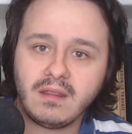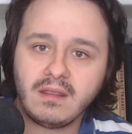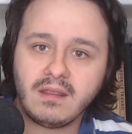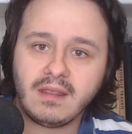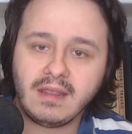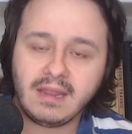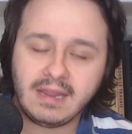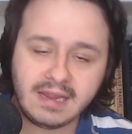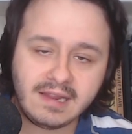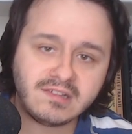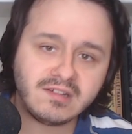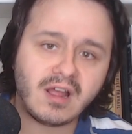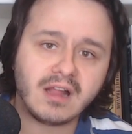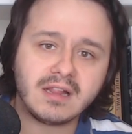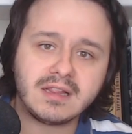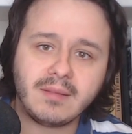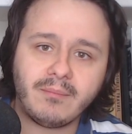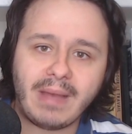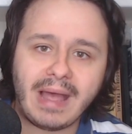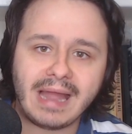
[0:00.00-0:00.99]
He's
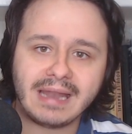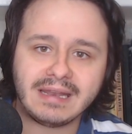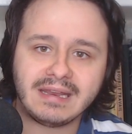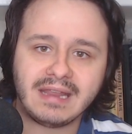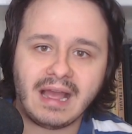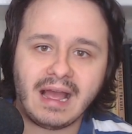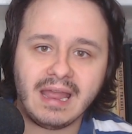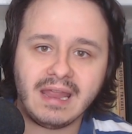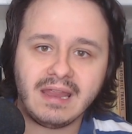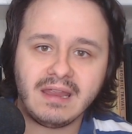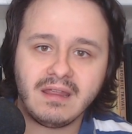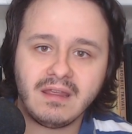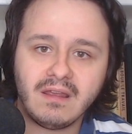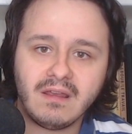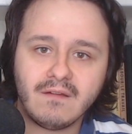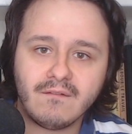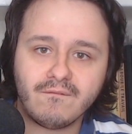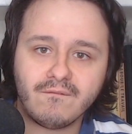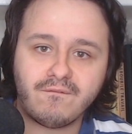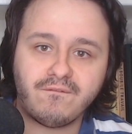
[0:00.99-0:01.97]
not the bad guy.
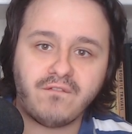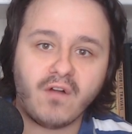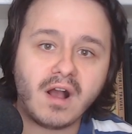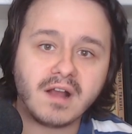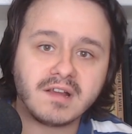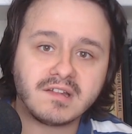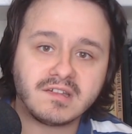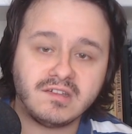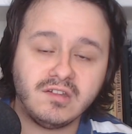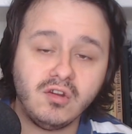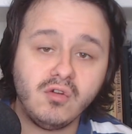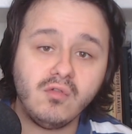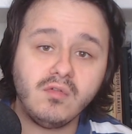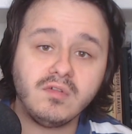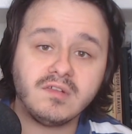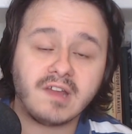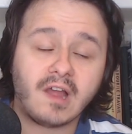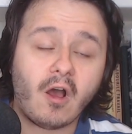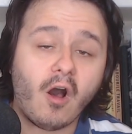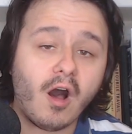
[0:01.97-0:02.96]
Fox
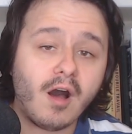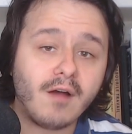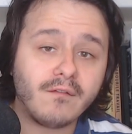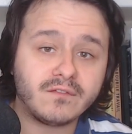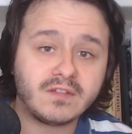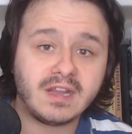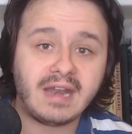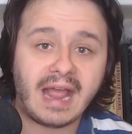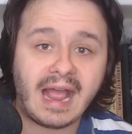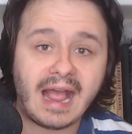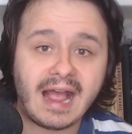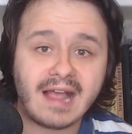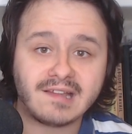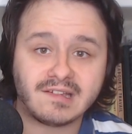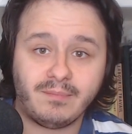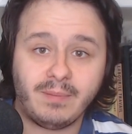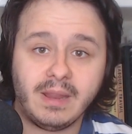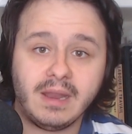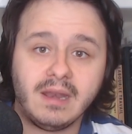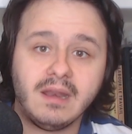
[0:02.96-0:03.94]
News often
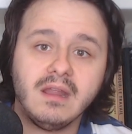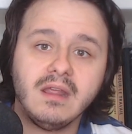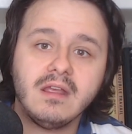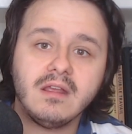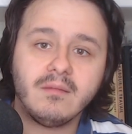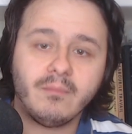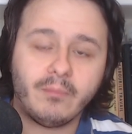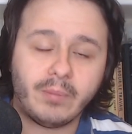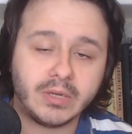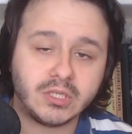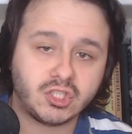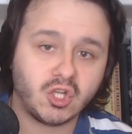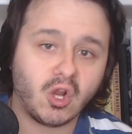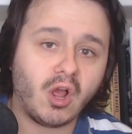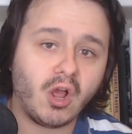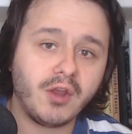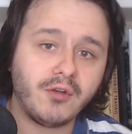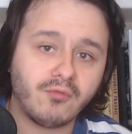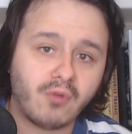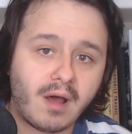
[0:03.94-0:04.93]
has been, but
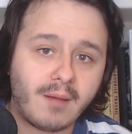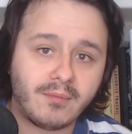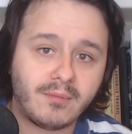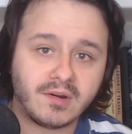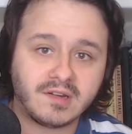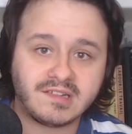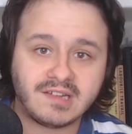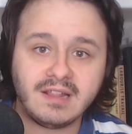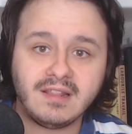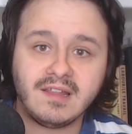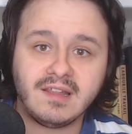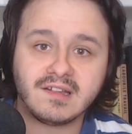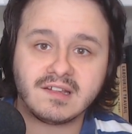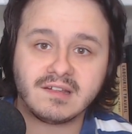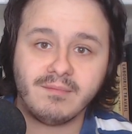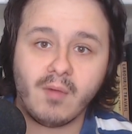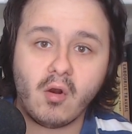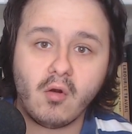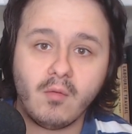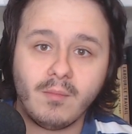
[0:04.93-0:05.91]
John Roberts in
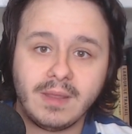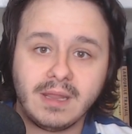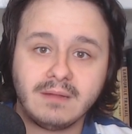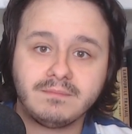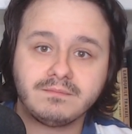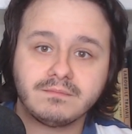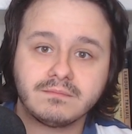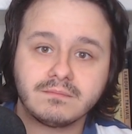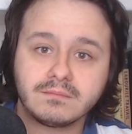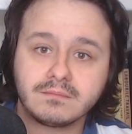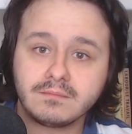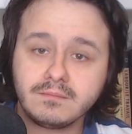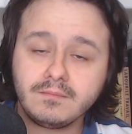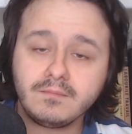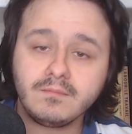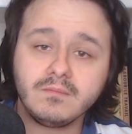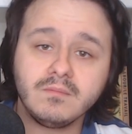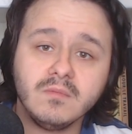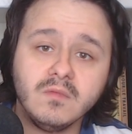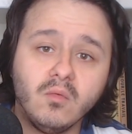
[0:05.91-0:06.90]
this moment
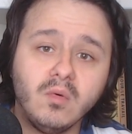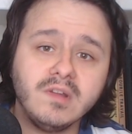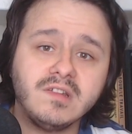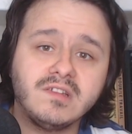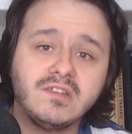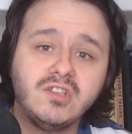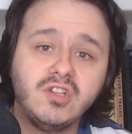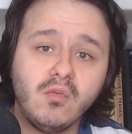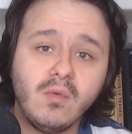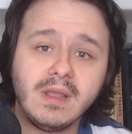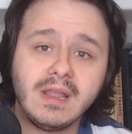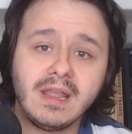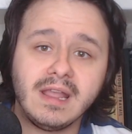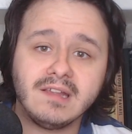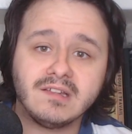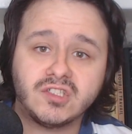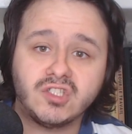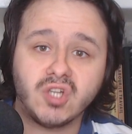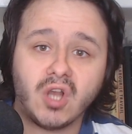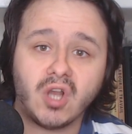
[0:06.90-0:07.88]
was doing
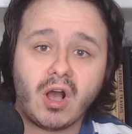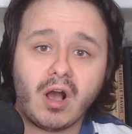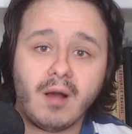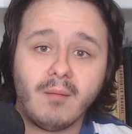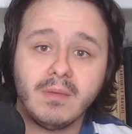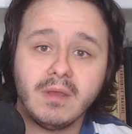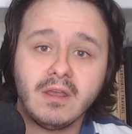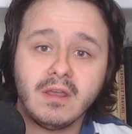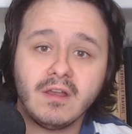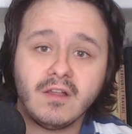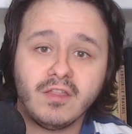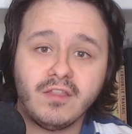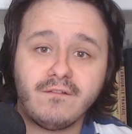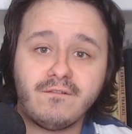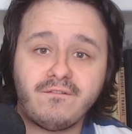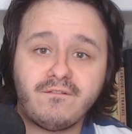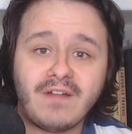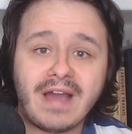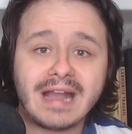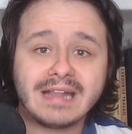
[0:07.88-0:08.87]
his job. The
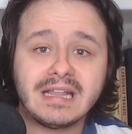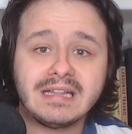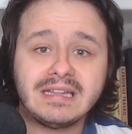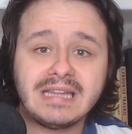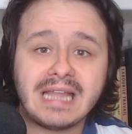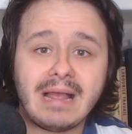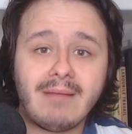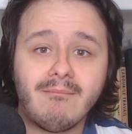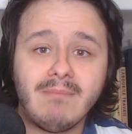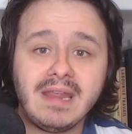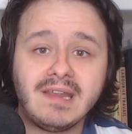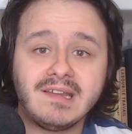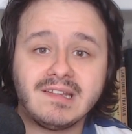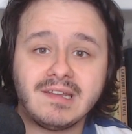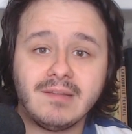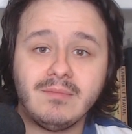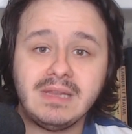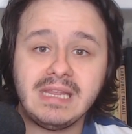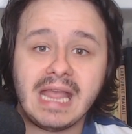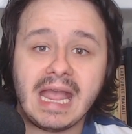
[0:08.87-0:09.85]
fact that that makes
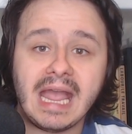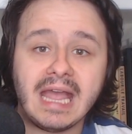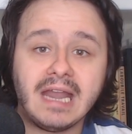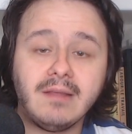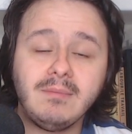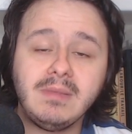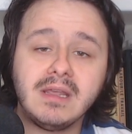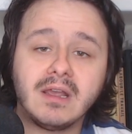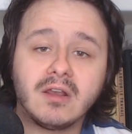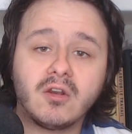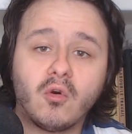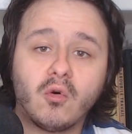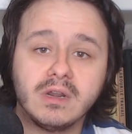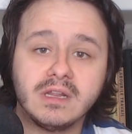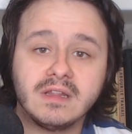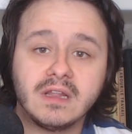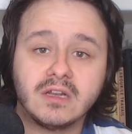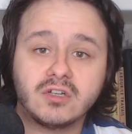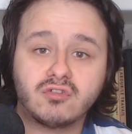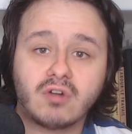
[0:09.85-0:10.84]
him the enemy,
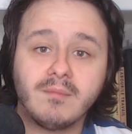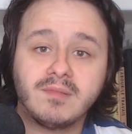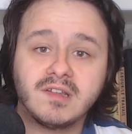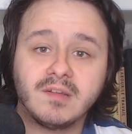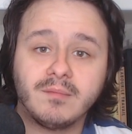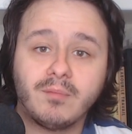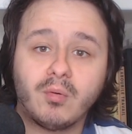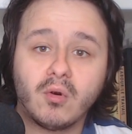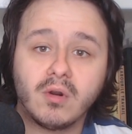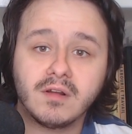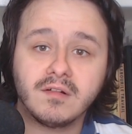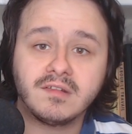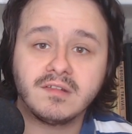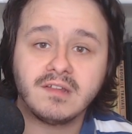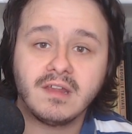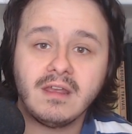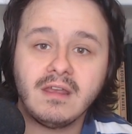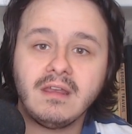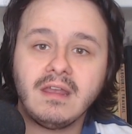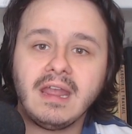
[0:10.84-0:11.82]
according to Trump
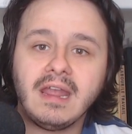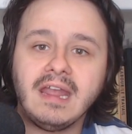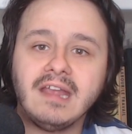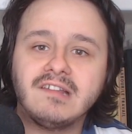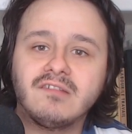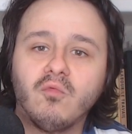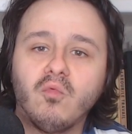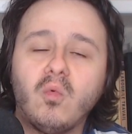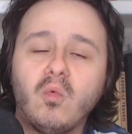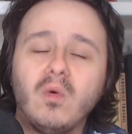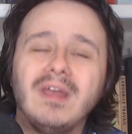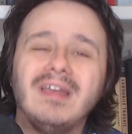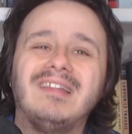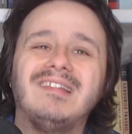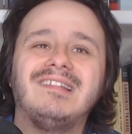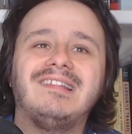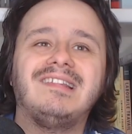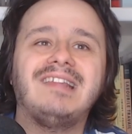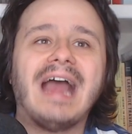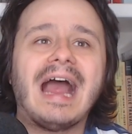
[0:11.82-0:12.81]
supporters, is
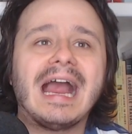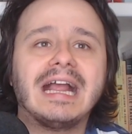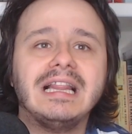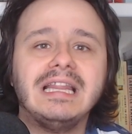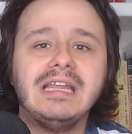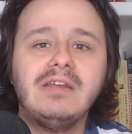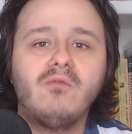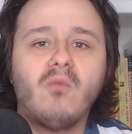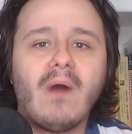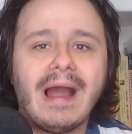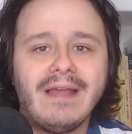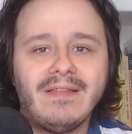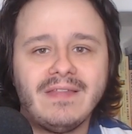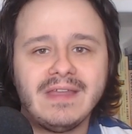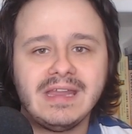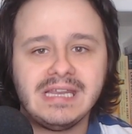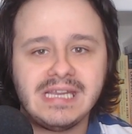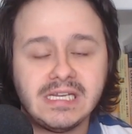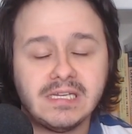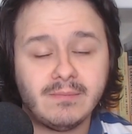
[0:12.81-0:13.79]
exactly why
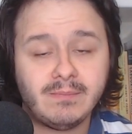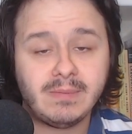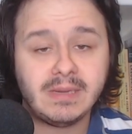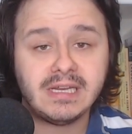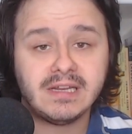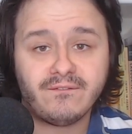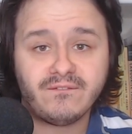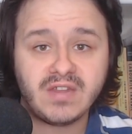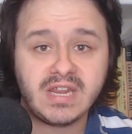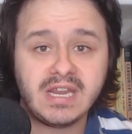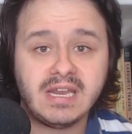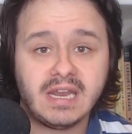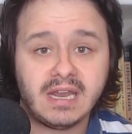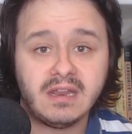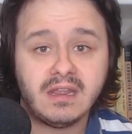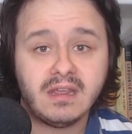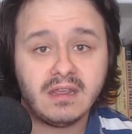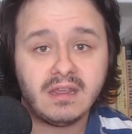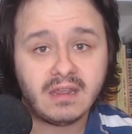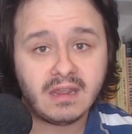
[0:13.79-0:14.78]
they need to be
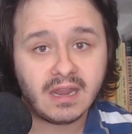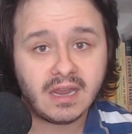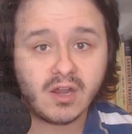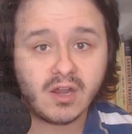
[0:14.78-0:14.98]
defeated in